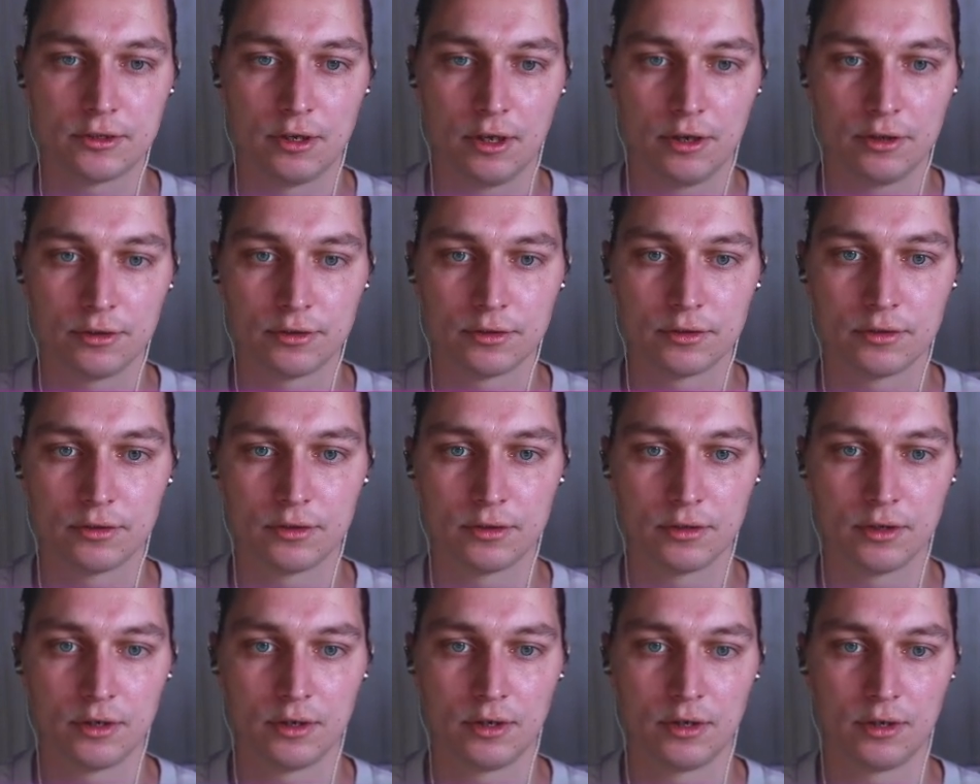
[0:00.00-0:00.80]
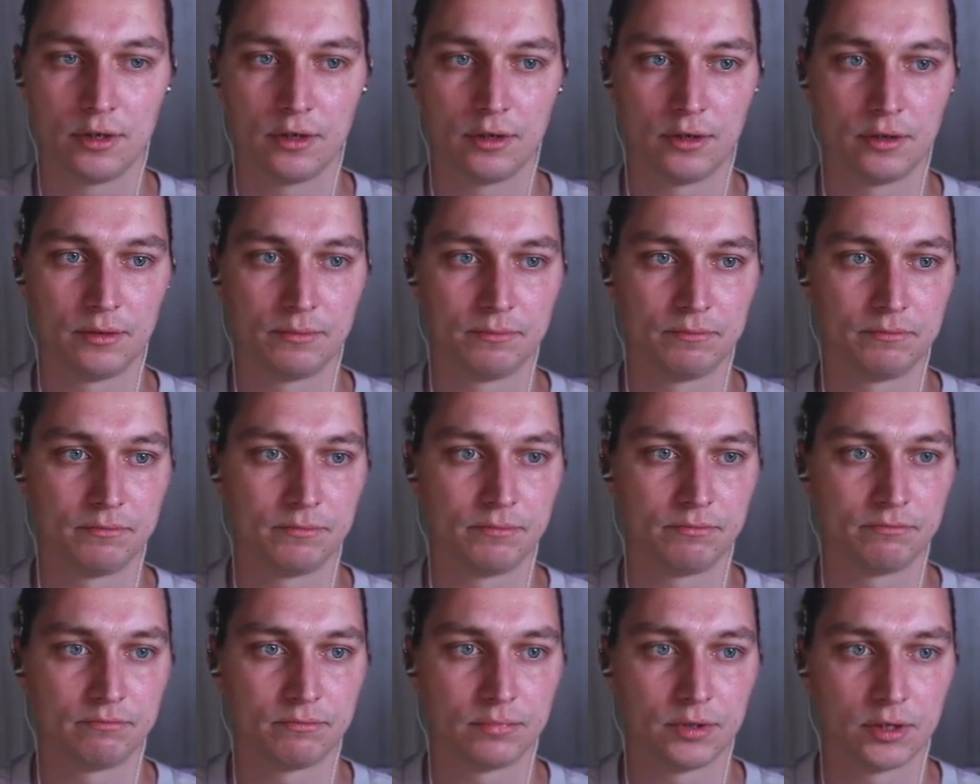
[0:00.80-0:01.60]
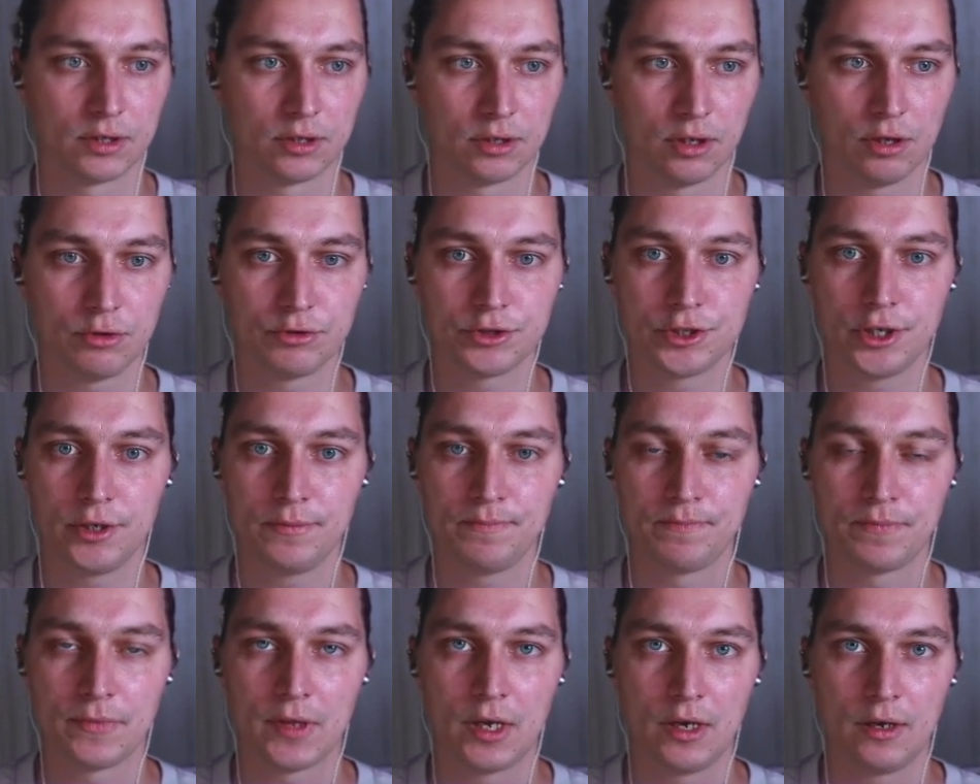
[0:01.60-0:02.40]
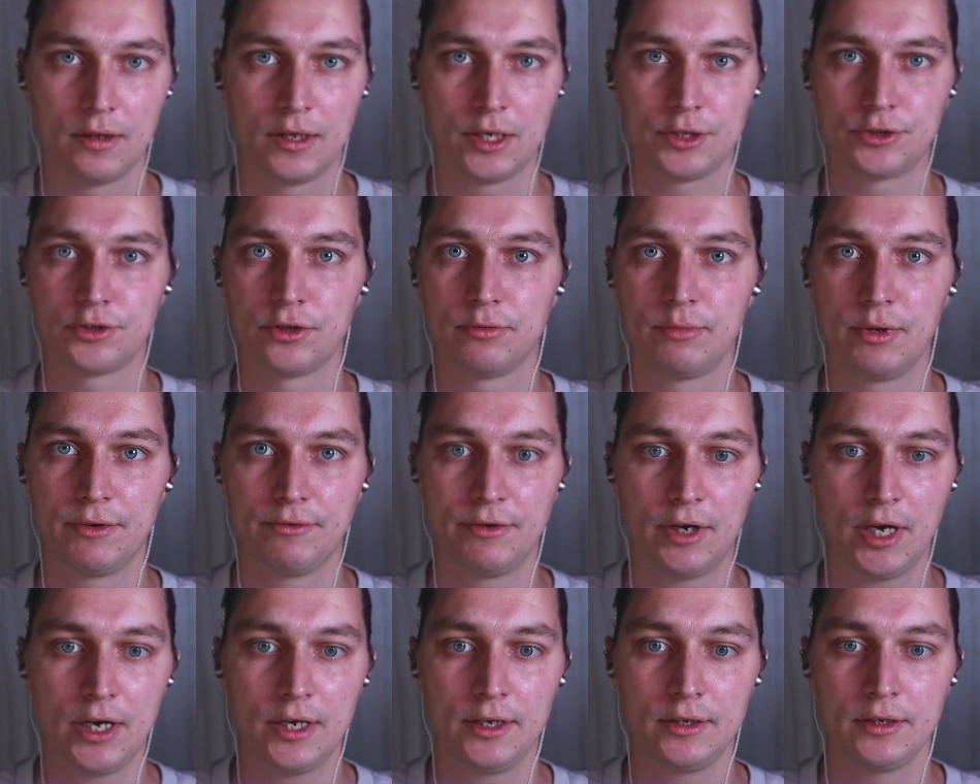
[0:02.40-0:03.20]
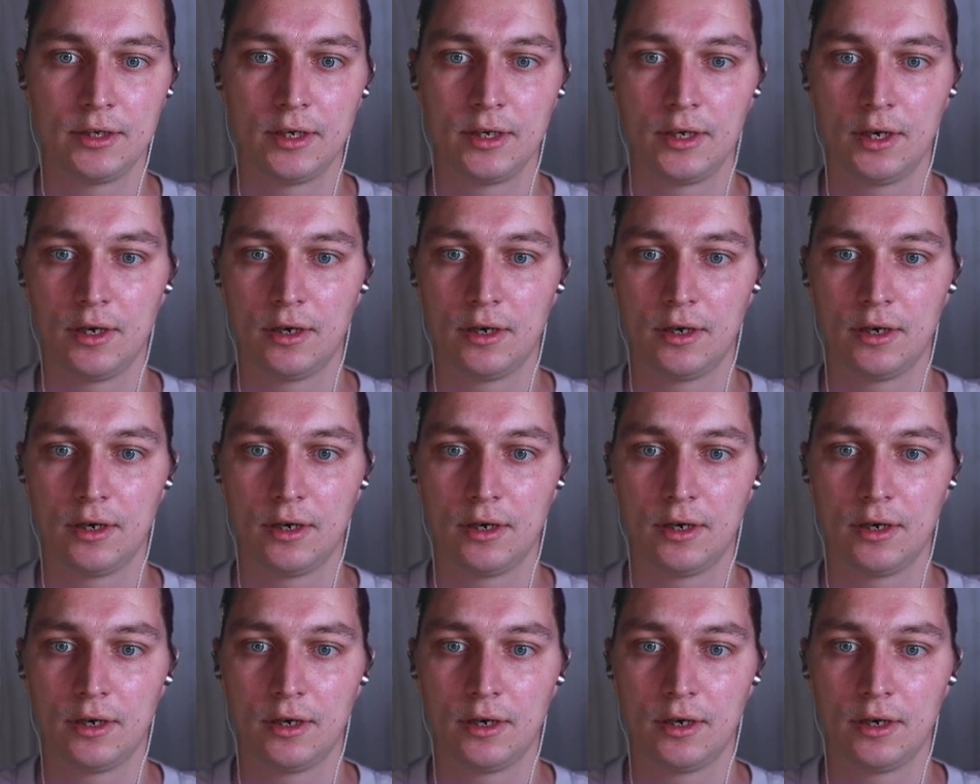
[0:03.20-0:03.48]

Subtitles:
learn Clojure, that should be fine.